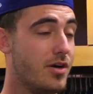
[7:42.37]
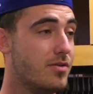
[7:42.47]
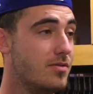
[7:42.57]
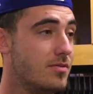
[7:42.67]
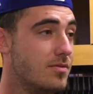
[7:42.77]

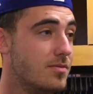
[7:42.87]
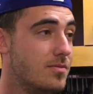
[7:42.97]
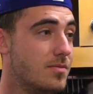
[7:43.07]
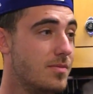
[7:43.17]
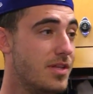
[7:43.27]
And
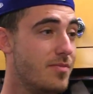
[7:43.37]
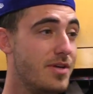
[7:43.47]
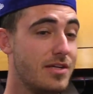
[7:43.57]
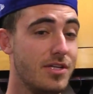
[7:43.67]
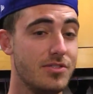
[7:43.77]
hey, if
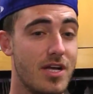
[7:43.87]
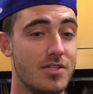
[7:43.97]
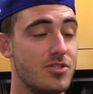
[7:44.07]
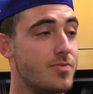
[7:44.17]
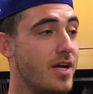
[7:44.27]
you
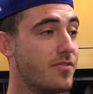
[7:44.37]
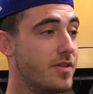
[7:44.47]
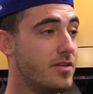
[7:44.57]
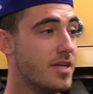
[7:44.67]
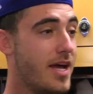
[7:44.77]
enjoyed this
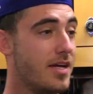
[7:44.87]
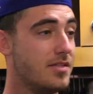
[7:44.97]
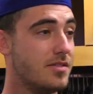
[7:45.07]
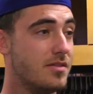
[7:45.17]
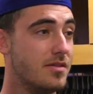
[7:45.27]
video and want more